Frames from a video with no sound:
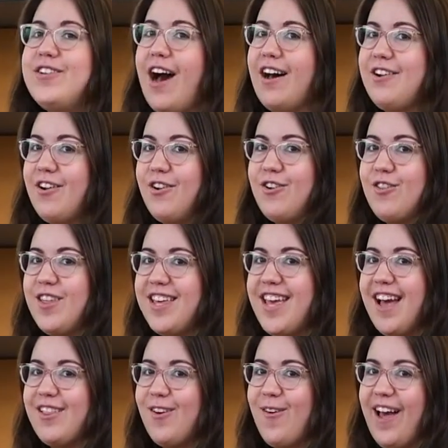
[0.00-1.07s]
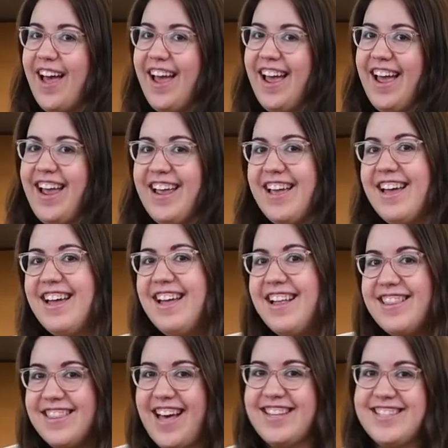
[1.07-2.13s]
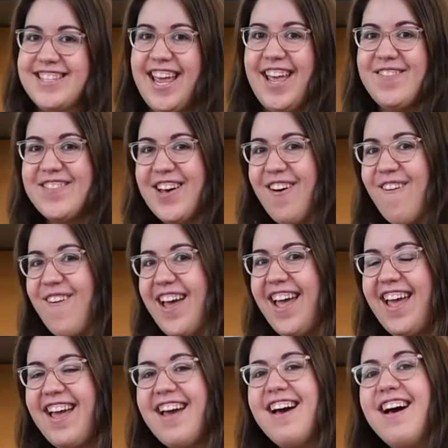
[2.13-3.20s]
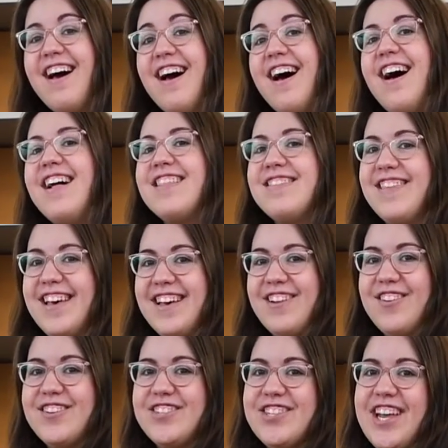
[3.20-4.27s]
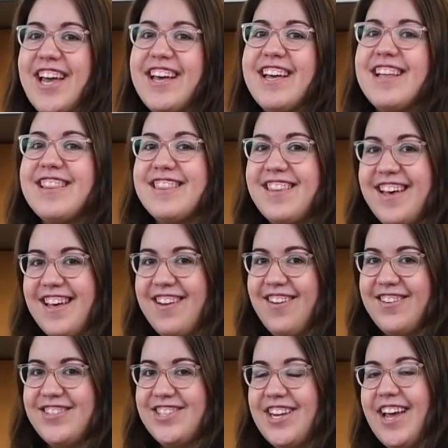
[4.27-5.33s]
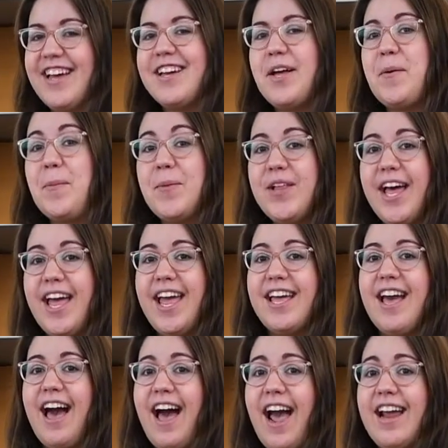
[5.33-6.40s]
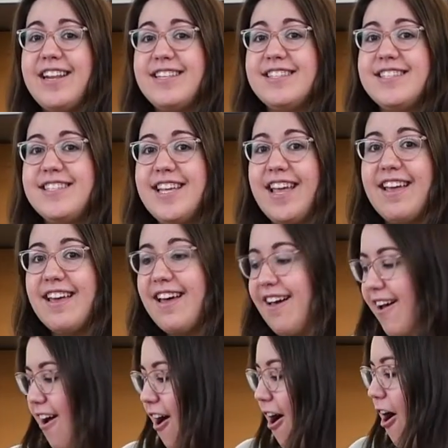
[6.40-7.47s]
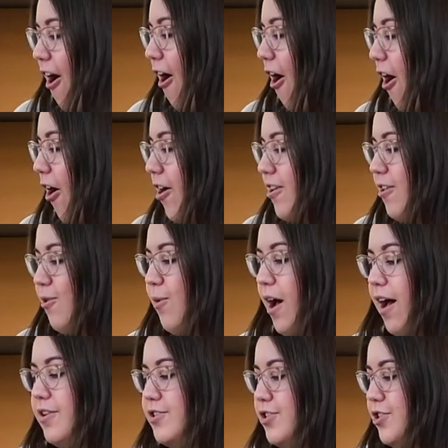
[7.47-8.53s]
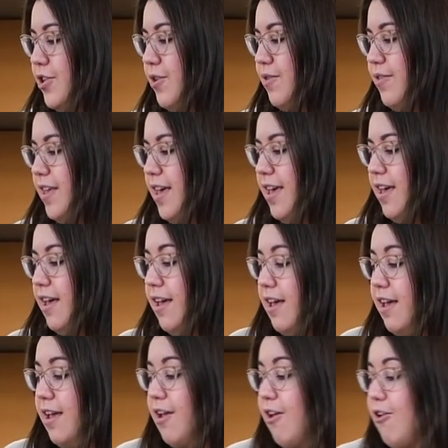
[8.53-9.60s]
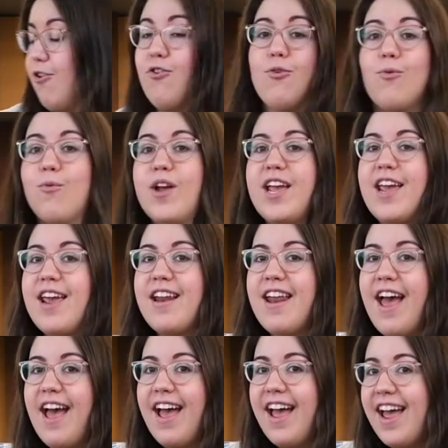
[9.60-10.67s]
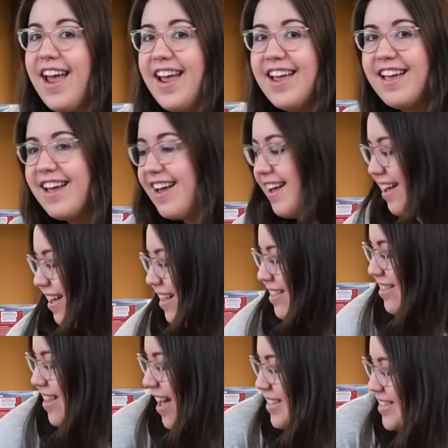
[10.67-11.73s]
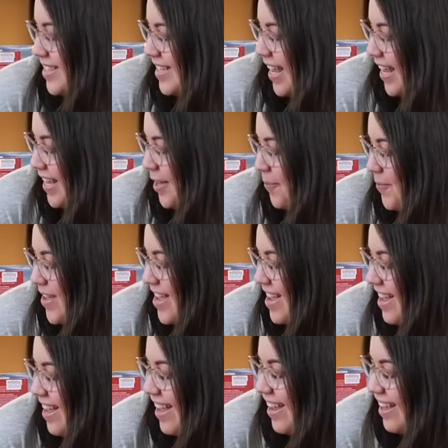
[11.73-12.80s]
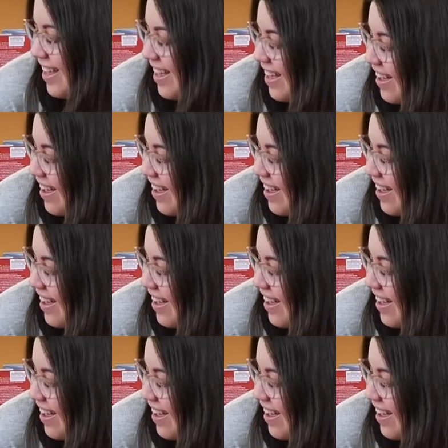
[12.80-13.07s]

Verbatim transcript: not under the yellow egg. Let's keep going. Little chick, little chick, playing hide and seek. Are you under the green egg? Let's take a peek.